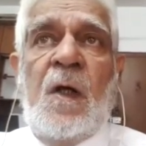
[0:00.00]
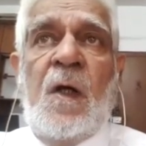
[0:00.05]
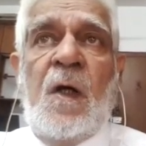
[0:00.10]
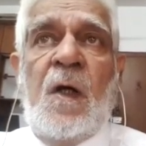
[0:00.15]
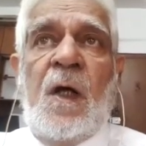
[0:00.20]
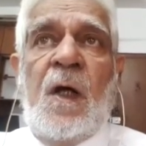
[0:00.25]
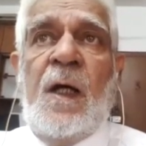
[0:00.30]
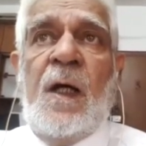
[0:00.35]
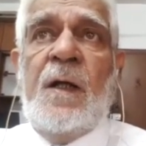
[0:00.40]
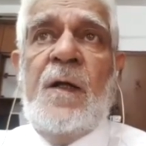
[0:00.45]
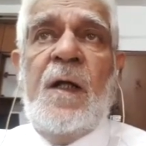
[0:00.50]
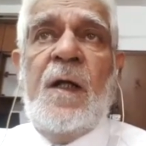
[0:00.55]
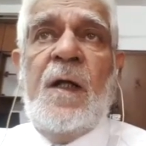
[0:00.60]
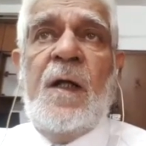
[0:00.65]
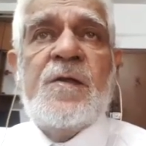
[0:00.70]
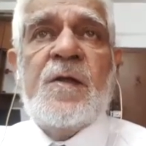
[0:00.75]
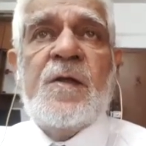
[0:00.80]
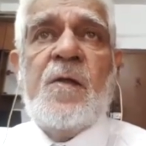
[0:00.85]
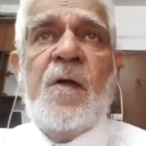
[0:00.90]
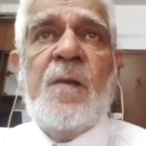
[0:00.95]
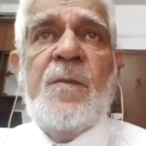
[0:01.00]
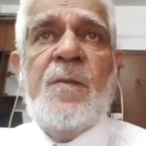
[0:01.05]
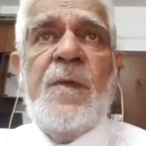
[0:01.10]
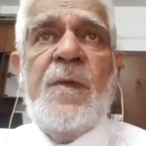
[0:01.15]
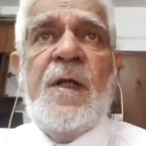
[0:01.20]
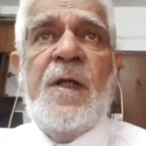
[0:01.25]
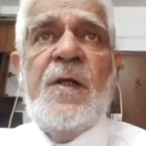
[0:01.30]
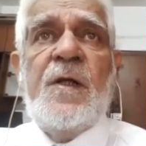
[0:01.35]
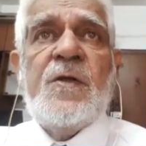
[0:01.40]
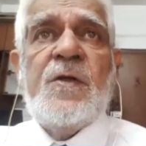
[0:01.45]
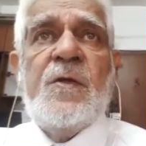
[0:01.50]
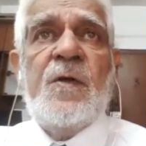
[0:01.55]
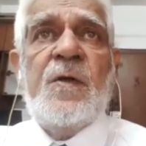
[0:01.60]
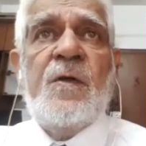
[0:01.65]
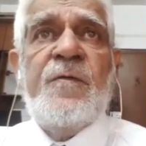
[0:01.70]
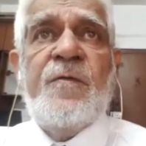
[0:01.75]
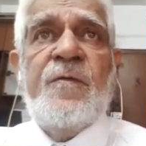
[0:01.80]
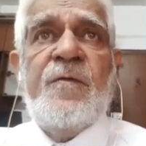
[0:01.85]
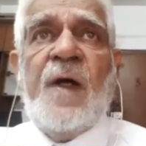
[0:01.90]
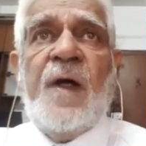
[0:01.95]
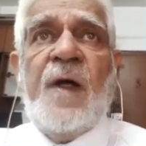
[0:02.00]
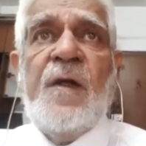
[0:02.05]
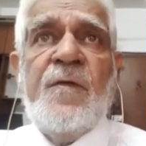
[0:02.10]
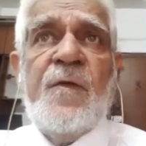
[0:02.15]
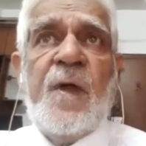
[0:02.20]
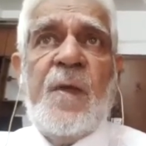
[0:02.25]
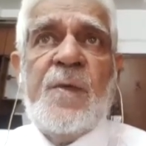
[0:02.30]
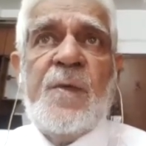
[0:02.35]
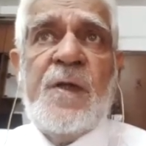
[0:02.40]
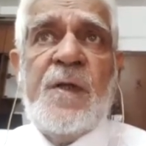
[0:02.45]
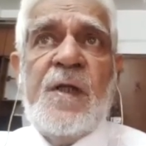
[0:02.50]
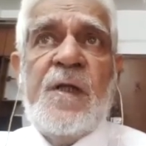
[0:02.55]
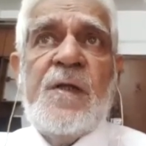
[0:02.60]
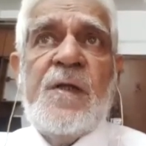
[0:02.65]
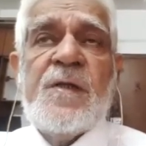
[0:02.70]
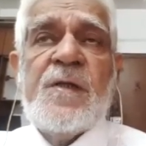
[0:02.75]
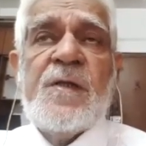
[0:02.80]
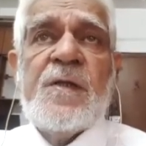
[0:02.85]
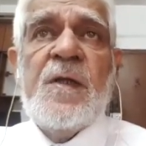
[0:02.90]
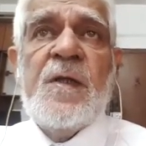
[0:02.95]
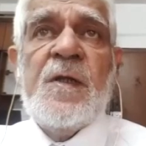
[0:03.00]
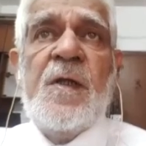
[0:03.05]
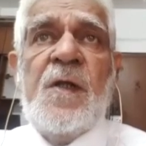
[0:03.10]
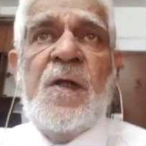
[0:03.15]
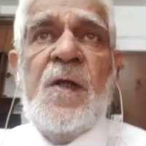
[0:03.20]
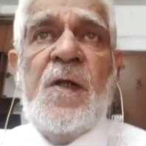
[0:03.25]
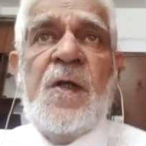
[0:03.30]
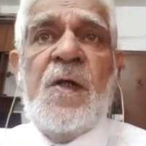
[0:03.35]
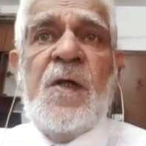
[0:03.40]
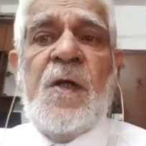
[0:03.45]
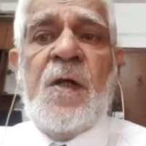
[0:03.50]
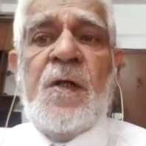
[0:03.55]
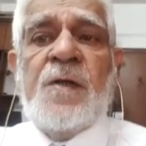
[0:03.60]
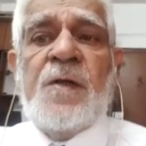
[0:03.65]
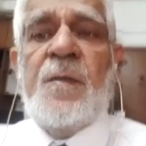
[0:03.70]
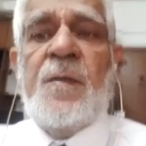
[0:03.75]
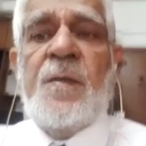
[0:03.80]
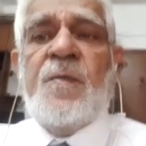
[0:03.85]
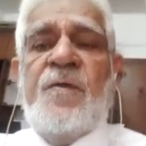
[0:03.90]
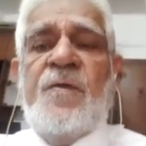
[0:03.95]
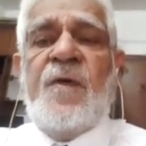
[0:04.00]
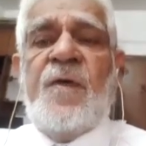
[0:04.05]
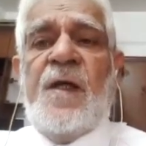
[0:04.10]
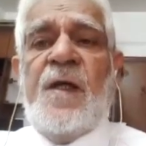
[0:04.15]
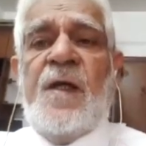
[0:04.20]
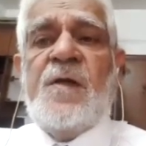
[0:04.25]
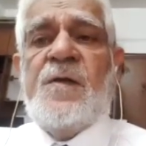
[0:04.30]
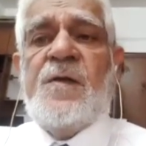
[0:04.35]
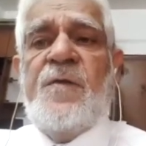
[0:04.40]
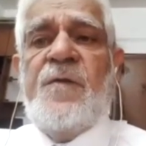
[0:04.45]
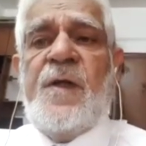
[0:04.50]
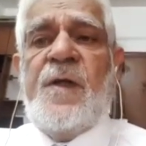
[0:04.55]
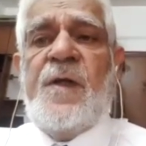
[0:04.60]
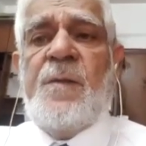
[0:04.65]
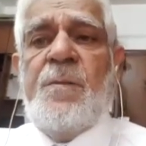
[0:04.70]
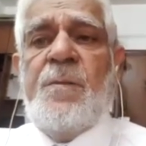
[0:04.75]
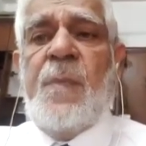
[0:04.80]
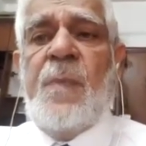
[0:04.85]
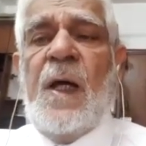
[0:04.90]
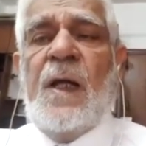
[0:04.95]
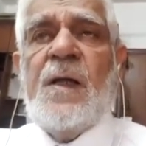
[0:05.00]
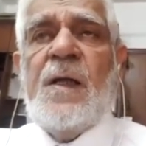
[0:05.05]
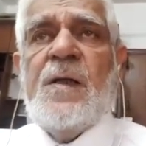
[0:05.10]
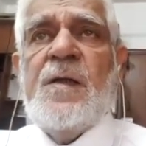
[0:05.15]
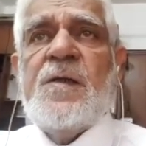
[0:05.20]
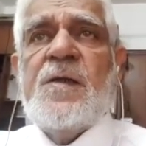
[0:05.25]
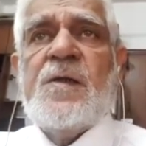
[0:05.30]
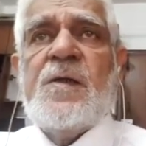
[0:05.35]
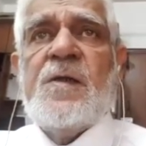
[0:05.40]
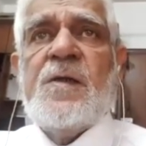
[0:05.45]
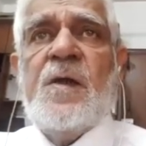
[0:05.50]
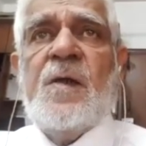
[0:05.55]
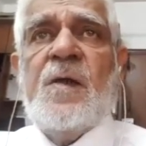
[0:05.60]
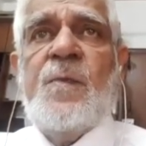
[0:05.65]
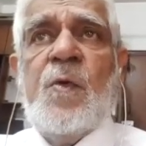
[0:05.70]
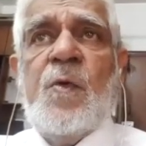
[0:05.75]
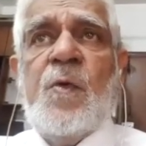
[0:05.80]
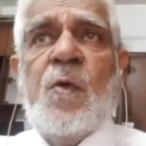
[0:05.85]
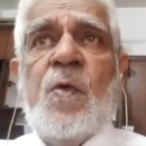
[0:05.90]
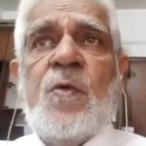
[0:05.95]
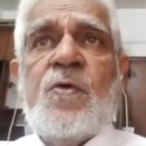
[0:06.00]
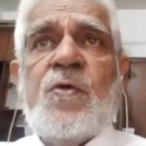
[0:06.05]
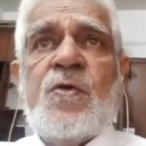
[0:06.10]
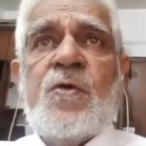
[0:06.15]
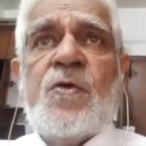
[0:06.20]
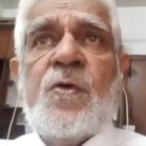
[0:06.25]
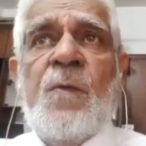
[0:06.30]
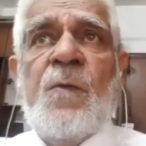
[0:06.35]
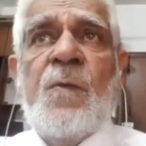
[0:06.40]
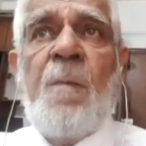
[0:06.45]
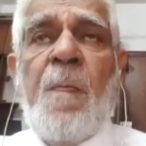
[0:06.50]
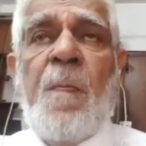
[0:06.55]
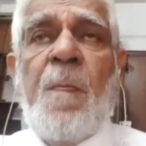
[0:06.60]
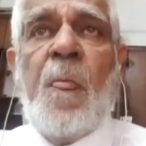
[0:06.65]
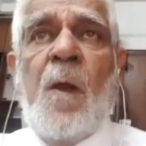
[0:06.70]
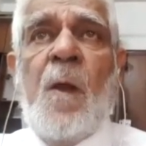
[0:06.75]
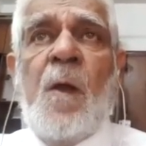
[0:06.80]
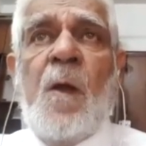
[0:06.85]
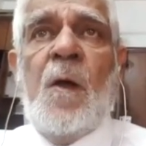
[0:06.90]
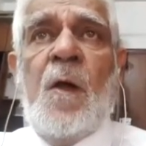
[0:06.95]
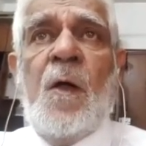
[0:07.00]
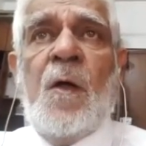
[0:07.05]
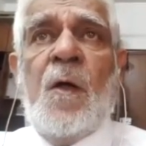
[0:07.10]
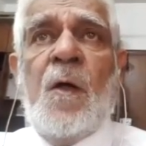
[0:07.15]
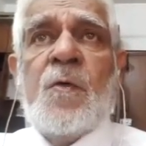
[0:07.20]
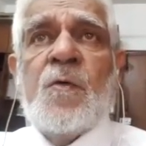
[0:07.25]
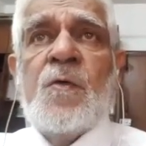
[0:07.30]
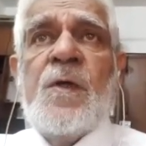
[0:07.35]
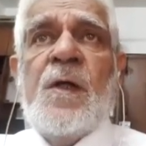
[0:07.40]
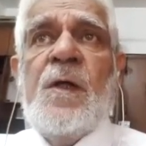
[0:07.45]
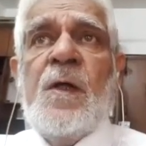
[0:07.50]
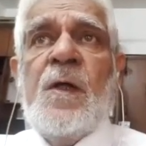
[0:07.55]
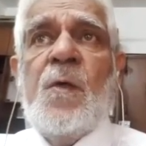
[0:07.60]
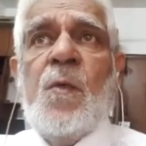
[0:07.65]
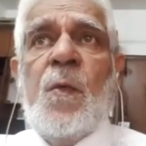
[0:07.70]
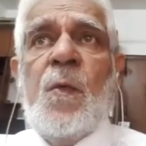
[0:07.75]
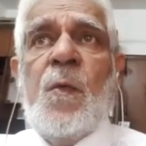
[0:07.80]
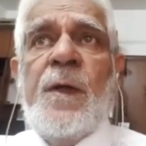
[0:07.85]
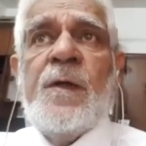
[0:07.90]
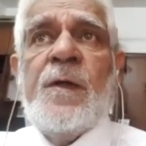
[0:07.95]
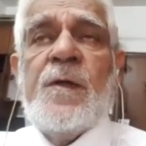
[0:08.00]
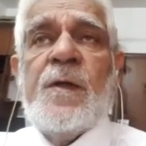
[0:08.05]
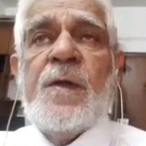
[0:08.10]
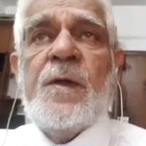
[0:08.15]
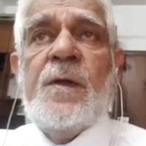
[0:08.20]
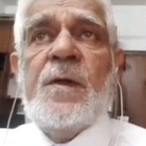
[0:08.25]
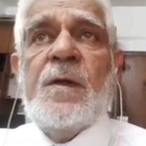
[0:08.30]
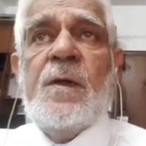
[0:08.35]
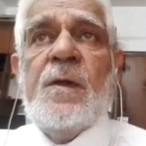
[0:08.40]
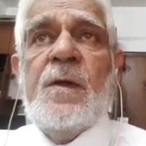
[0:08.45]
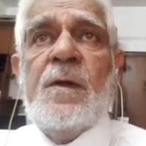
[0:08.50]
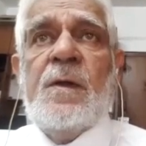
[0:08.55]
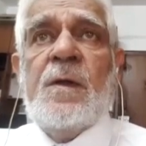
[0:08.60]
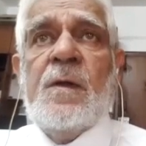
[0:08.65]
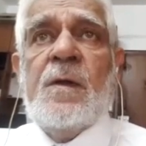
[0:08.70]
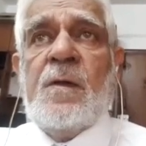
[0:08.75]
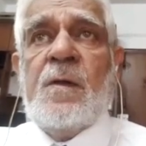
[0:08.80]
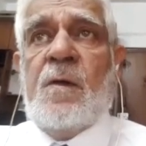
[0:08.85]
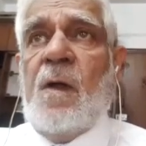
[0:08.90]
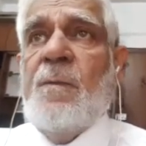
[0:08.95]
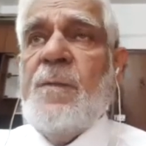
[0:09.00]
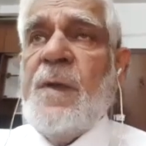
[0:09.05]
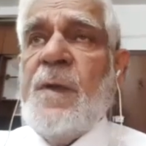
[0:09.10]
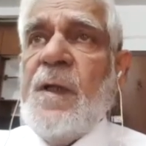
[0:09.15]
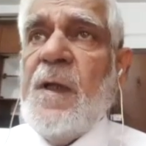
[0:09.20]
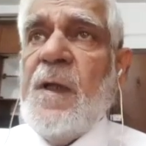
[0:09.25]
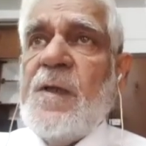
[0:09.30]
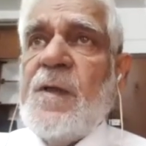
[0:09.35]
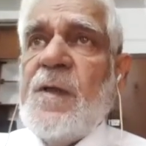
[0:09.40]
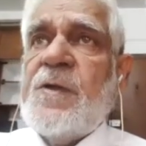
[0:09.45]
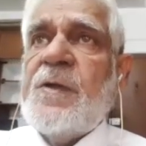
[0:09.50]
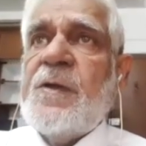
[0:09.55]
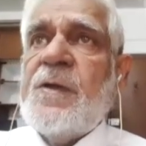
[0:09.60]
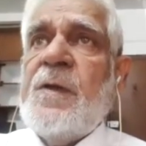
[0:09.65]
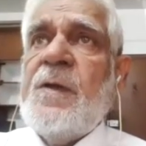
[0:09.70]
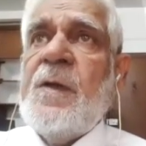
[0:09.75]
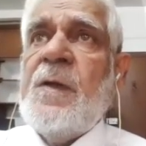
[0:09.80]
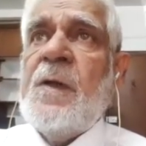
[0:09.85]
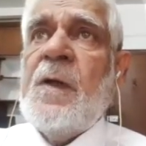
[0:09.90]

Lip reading: And it's a combination of 5 remedies that provides a very balanced approach to dealing with a combination